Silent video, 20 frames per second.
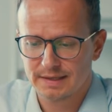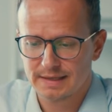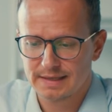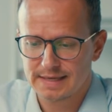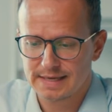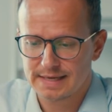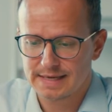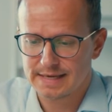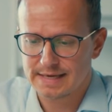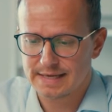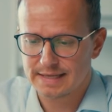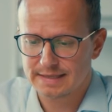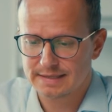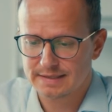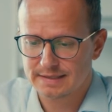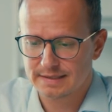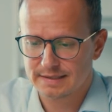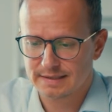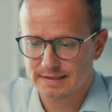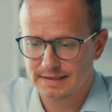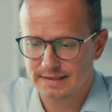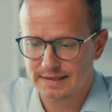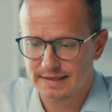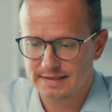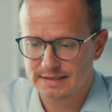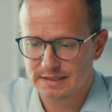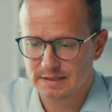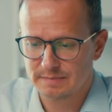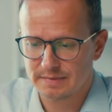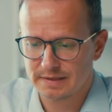And an
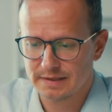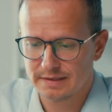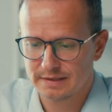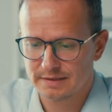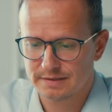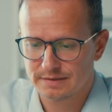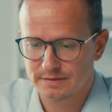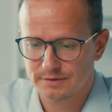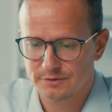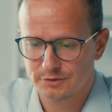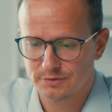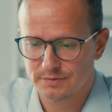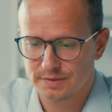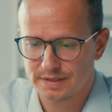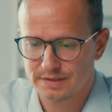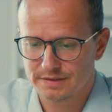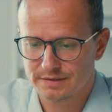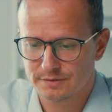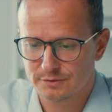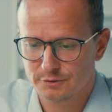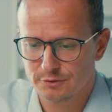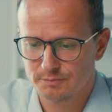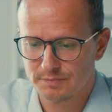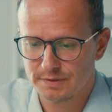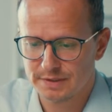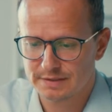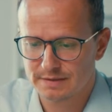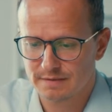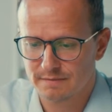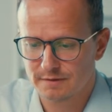estimated duration could
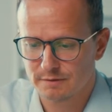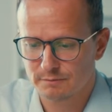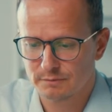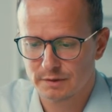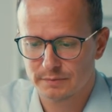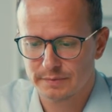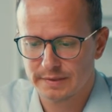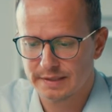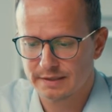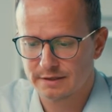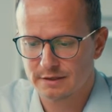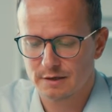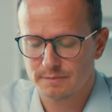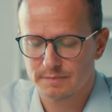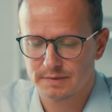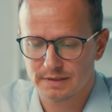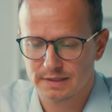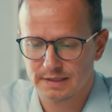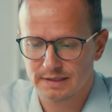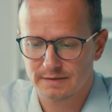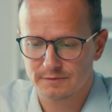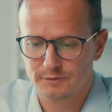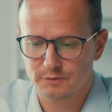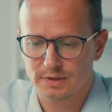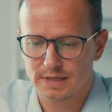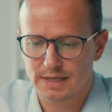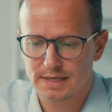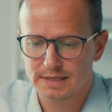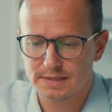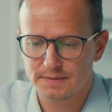be something where we end up in end of
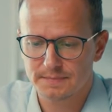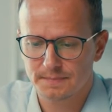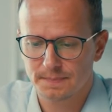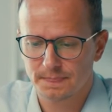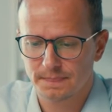July.